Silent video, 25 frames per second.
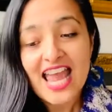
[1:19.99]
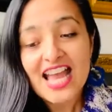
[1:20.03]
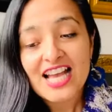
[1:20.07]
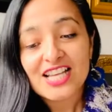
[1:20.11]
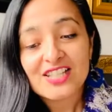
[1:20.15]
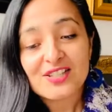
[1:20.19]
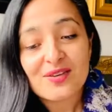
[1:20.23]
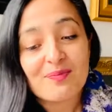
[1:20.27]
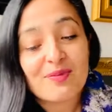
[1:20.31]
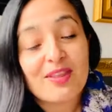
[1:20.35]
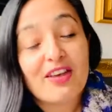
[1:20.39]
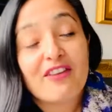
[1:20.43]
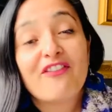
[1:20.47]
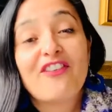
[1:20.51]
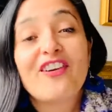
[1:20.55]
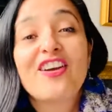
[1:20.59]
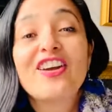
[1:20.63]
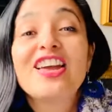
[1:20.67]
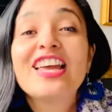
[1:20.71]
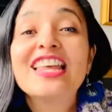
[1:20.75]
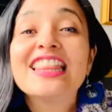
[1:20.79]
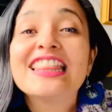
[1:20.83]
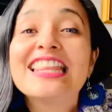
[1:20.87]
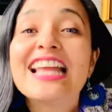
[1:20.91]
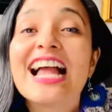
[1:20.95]
So the
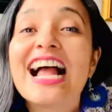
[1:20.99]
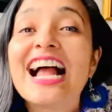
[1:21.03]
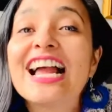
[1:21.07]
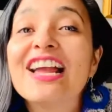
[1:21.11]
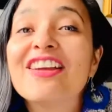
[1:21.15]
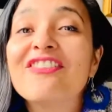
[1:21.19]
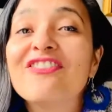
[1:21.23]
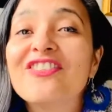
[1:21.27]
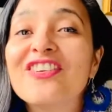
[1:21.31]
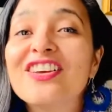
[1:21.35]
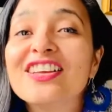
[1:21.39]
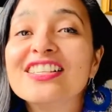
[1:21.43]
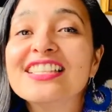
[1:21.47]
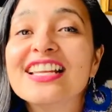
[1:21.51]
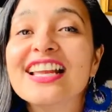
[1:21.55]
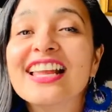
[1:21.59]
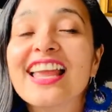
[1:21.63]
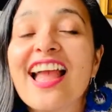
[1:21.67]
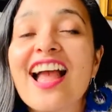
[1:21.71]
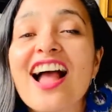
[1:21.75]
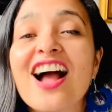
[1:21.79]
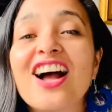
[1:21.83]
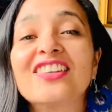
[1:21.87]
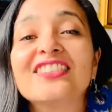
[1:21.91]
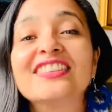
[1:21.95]
first I first
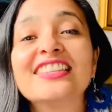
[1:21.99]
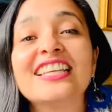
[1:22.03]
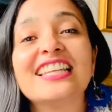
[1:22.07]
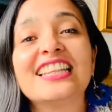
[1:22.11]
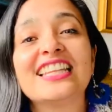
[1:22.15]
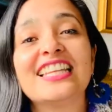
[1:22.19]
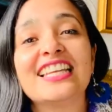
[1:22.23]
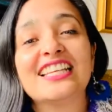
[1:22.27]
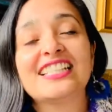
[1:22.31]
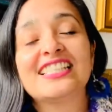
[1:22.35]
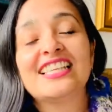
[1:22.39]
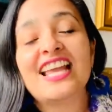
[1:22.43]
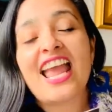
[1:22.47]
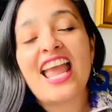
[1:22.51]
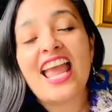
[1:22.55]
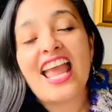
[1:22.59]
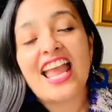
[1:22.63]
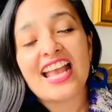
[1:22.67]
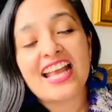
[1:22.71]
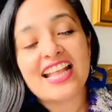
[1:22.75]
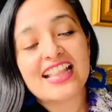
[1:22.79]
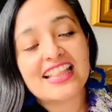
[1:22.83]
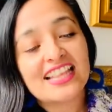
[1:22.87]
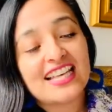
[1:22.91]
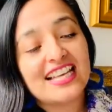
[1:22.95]
encountered this
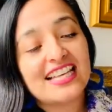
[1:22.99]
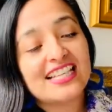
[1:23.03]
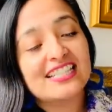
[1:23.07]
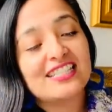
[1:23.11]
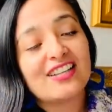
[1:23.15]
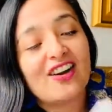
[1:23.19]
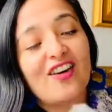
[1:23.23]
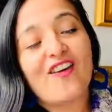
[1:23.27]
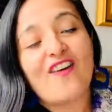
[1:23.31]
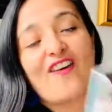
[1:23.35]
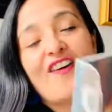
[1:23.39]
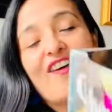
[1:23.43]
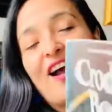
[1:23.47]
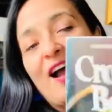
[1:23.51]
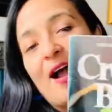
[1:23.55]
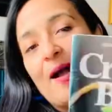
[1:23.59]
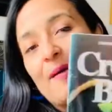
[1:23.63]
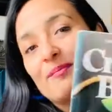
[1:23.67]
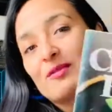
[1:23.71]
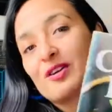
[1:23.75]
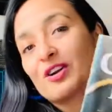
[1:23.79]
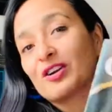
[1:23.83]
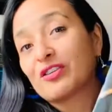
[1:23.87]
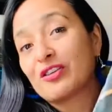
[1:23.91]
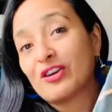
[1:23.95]
in this
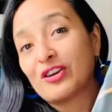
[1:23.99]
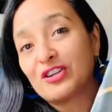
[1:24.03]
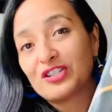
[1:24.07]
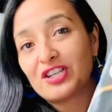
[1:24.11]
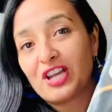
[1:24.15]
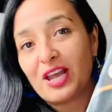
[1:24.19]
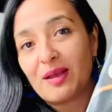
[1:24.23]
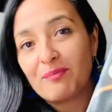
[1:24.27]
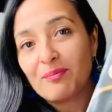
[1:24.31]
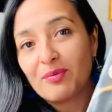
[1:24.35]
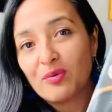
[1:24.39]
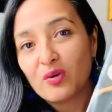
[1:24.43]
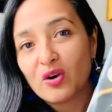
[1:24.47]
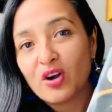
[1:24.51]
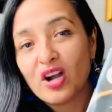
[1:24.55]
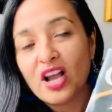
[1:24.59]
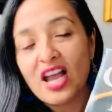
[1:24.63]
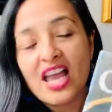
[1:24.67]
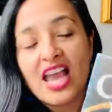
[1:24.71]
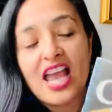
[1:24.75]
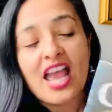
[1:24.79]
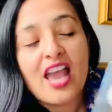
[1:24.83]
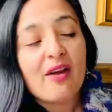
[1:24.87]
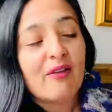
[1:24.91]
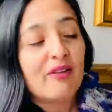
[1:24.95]
um, crochet book,
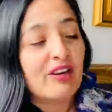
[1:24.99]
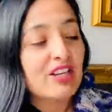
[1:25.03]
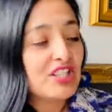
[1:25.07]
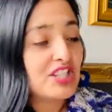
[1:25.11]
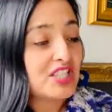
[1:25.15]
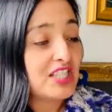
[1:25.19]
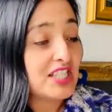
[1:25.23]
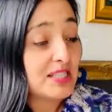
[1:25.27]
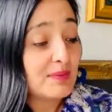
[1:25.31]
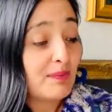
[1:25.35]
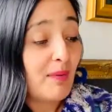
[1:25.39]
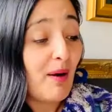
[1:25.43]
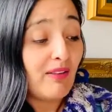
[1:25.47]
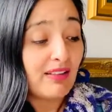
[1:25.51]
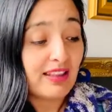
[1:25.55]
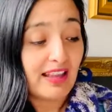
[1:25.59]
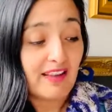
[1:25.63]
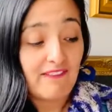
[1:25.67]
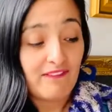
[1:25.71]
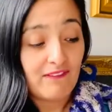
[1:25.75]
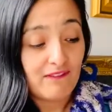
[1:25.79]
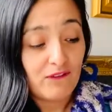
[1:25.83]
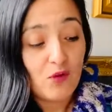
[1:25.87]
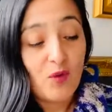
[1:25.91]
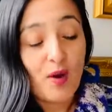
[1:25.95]
which is
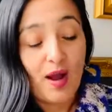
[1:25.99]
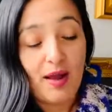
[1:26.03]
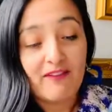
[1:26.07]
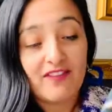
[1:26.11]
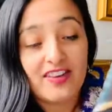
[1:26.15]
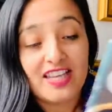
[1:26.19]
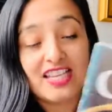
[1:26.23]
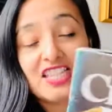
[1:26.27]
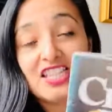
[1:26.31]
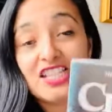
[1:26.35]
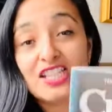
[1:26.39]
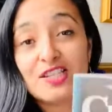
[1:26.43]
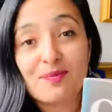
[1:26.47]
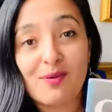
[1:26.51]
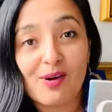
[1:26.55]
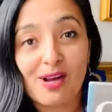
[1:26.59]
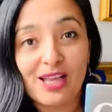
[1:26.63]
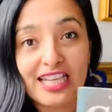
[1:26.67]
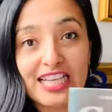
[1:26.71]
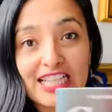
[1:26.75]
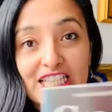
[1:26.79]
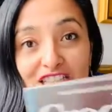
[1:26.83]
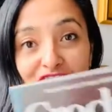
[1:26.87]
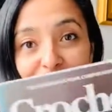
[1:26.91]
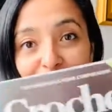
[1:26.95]
probably quite vintage,
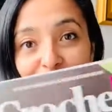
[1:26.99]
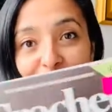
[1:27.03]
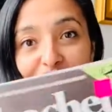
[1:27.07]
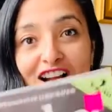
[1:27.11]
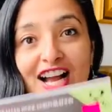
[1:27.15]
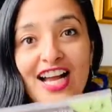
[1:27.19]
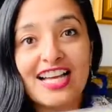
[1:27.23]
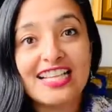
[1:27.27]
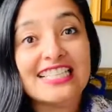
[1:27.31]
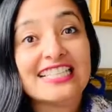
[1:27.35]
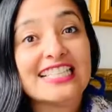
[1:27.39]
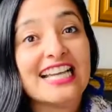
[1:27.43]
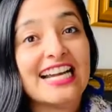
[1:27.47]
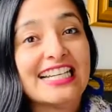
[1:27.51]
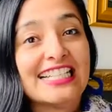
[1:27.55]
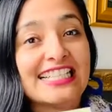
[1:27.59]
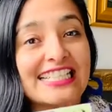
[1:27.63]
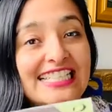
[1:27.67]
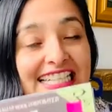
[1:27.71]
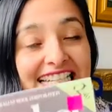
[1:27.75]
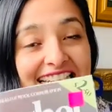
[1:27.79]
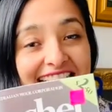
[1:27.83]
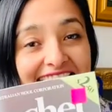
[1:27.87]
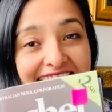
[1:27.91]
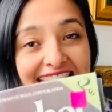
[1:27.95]
probably circa
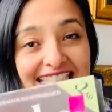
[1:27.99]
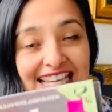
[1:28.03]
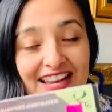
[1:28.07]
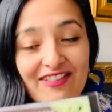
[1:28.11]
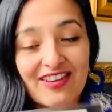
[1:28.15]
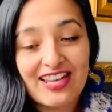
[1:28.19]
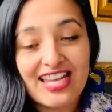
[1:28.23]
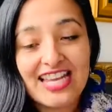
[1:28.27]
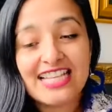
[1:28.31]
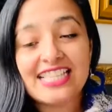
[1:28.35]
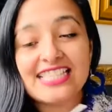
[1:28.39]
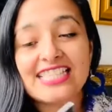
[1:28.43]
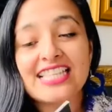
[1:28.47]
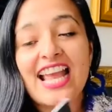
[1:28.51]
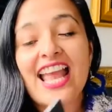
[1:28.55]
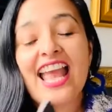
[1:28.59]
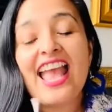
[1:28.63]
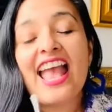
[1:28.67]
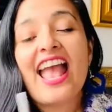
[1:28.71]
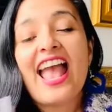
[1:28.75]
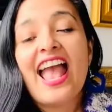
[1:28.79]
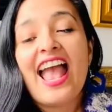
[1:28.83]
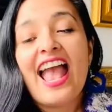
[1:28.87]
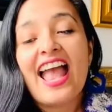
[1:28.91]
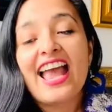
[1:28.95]
1970s,
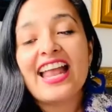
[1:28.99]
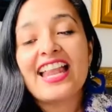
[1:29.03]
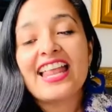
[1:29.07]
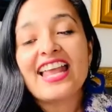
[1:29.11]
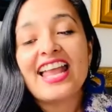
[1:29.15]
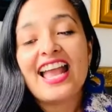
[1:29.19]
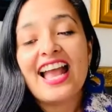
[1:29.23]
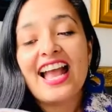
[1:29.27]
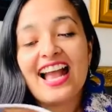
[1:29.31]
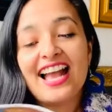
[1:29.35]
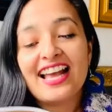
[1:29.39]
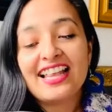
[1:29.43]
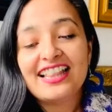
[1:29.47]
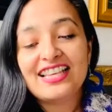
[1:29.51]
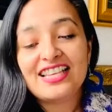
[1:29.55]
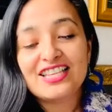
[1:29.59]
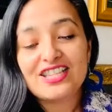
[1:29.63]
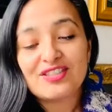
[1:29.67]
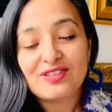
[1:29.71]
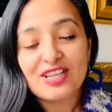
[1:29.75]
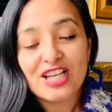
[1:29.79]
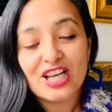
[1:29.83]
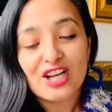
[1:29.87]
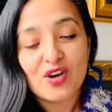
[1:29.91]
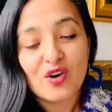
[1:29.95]
and it had this
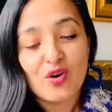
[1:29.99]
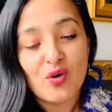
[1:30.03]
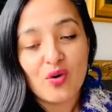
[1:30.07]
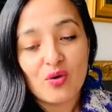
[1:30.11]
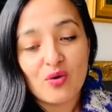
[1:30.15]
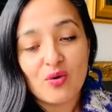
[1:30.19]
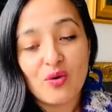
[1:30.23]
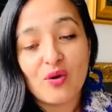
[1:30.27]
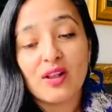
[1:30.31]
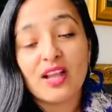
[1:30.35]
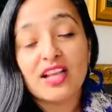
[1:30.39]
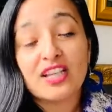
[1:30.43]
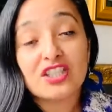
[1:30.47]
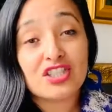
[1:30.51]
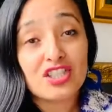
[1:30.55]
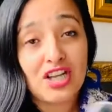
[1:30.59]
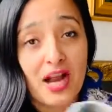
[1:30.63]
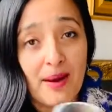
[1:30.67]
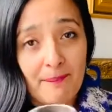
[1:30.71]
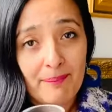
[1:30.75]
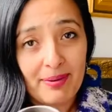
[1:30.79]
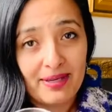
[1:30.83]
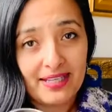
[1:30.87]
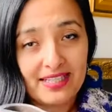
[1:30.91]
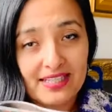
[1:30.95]
really cool
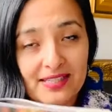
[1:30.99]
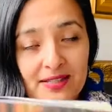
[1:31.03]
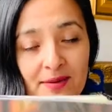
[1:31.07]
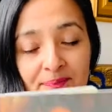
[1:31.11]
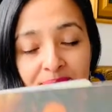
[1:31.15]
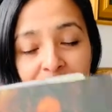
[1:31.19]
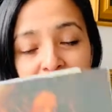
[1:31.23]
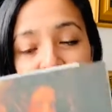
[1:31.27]
jumpers.